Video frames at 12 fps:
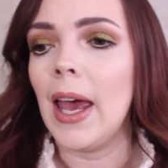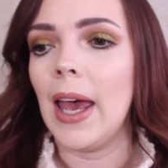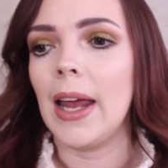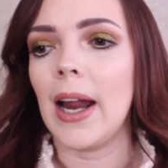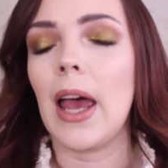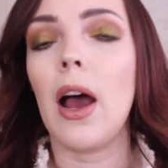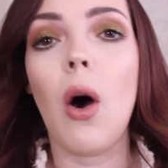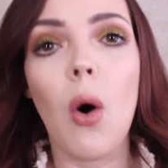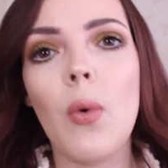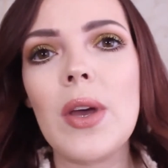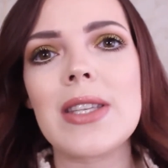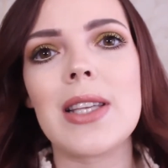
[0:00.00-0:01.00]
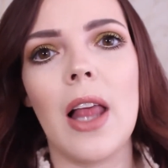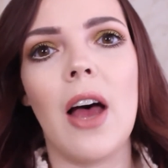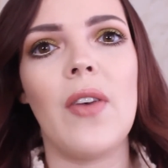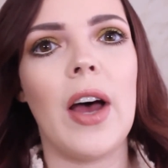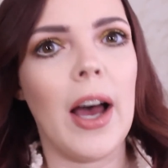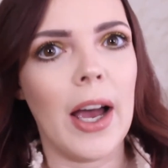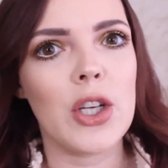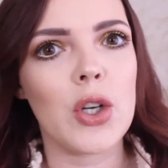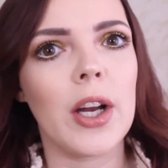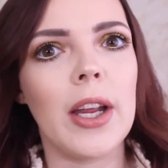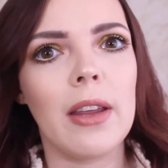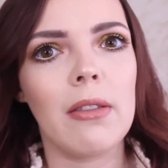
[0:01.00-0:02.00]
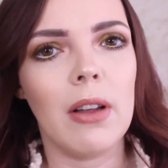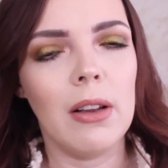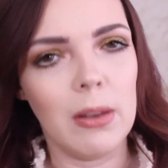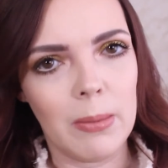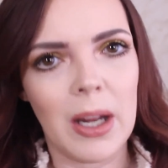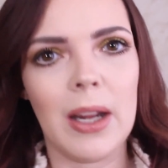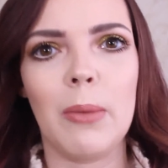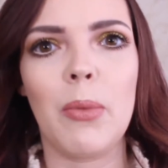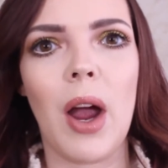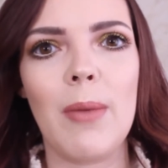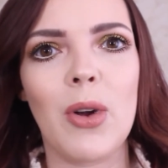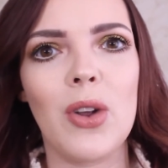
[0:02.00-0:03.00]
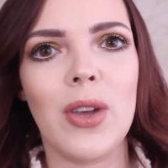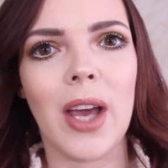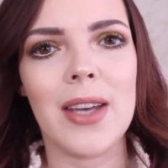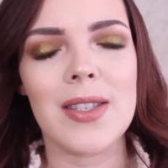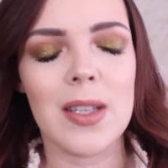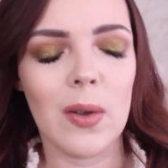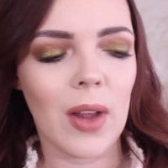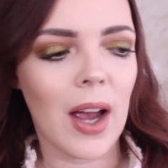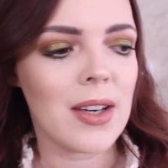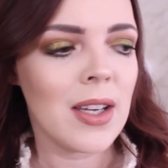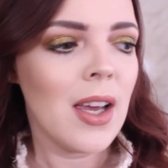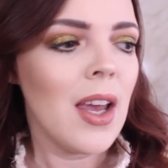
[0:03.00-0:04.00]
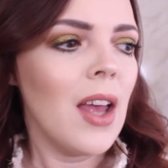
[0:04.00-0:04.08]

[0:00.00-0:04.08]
And I always love a hydrating, illuminating primer. You guys know that.